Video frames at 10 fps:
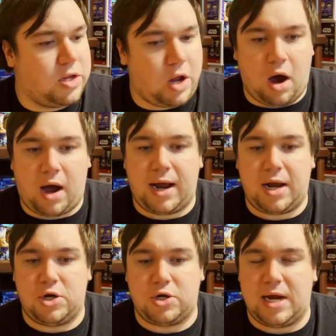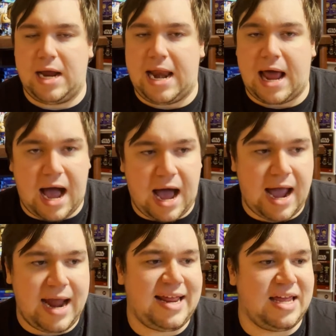dodge and
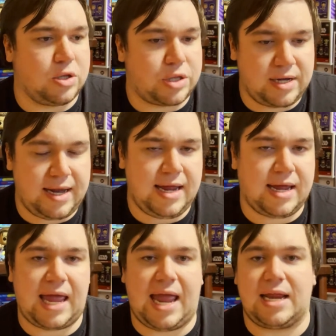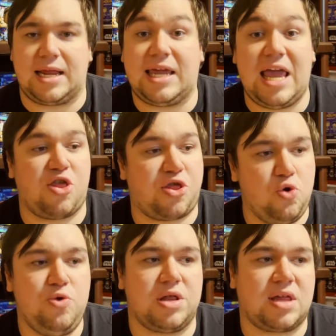hide and sneak and get
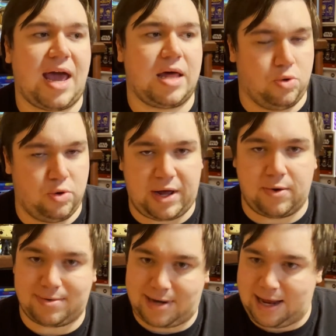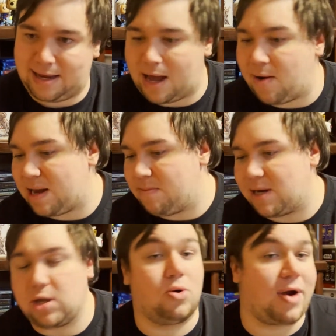through this castle without taking out
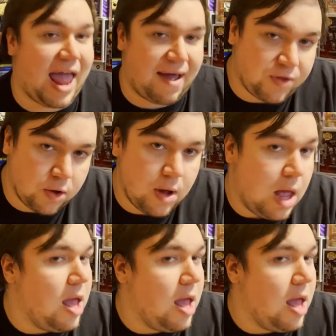anybody you don't have to.